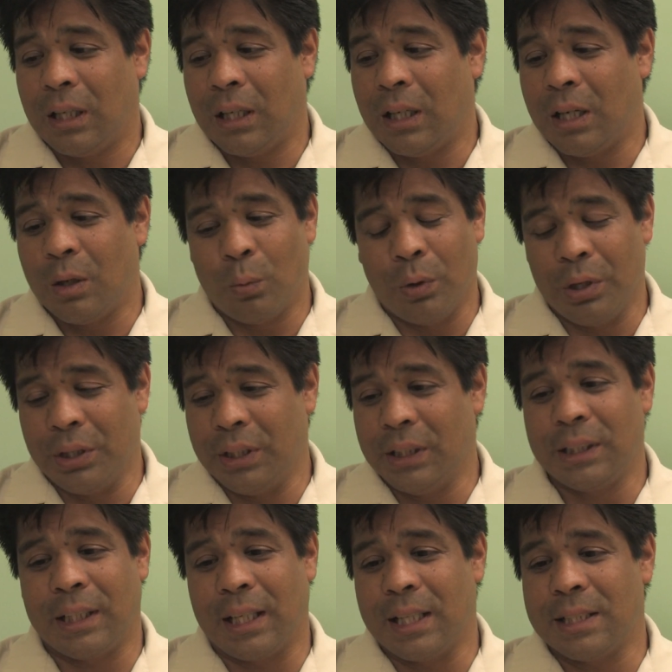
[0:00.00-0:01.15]
One of the
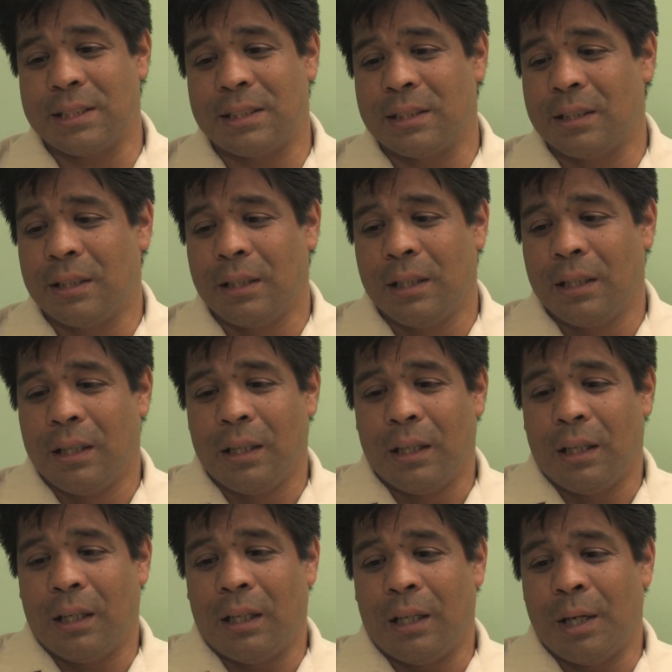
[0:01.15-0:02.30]
other guys
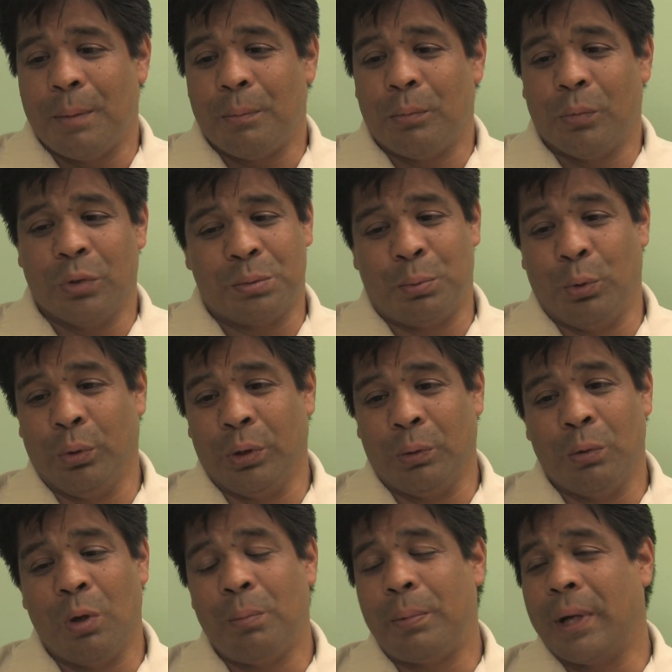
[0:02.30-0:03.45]
was pulling
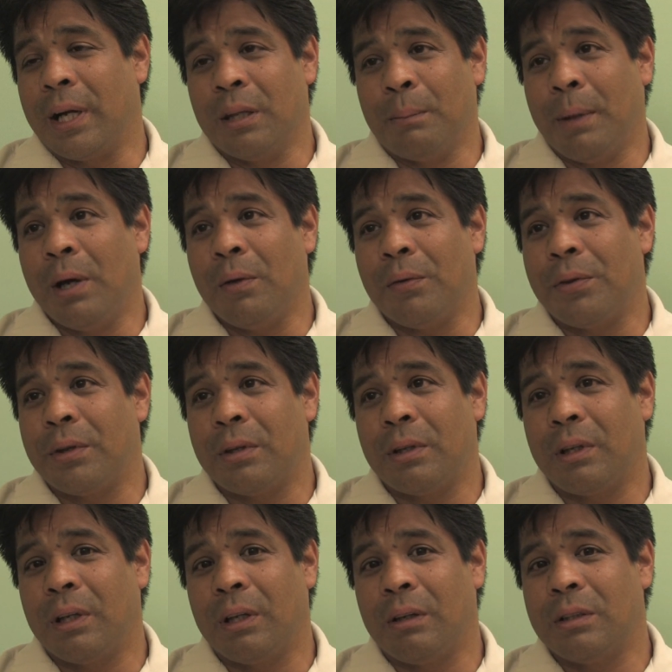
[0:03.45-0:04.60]
rope out of the mouth.
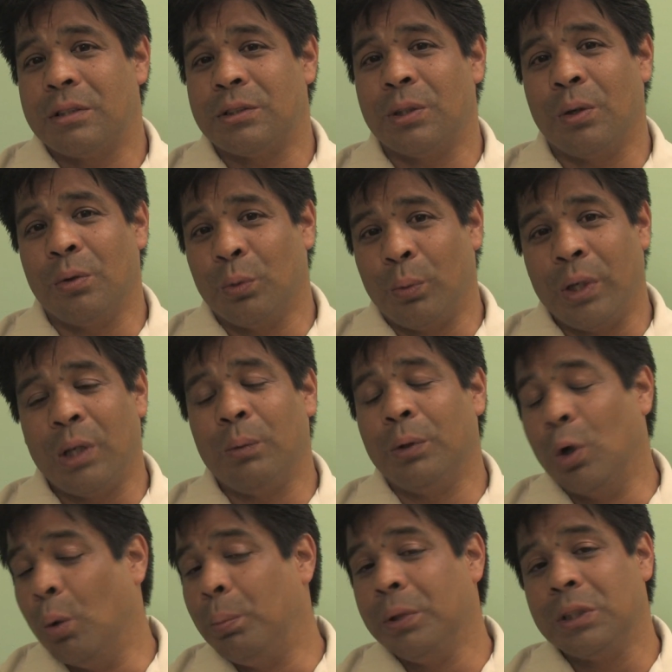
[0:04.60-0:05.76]
So the whale would
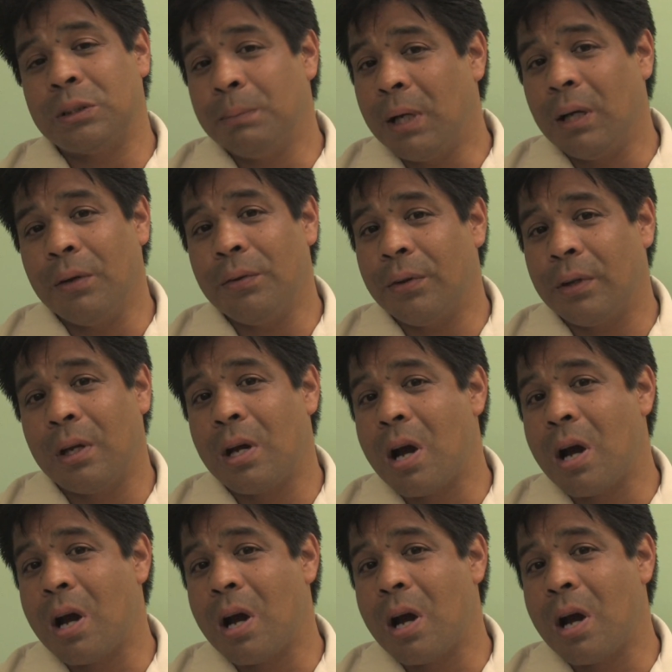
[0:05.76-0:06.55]
open its mouth.